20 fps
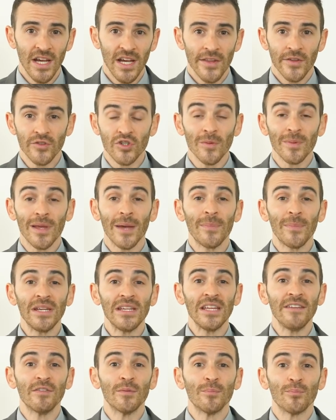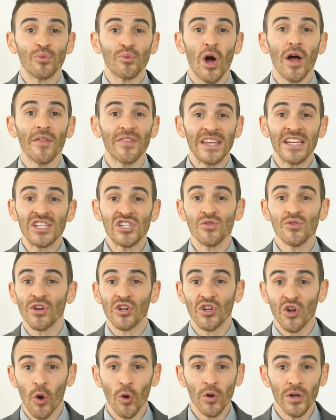The Trump campaign even brought the issue to
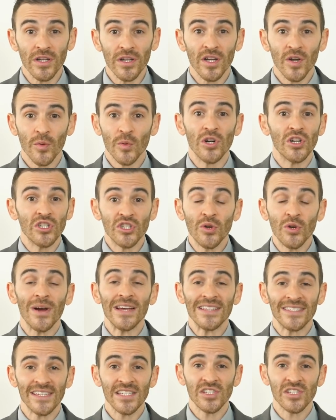court, where a U.S.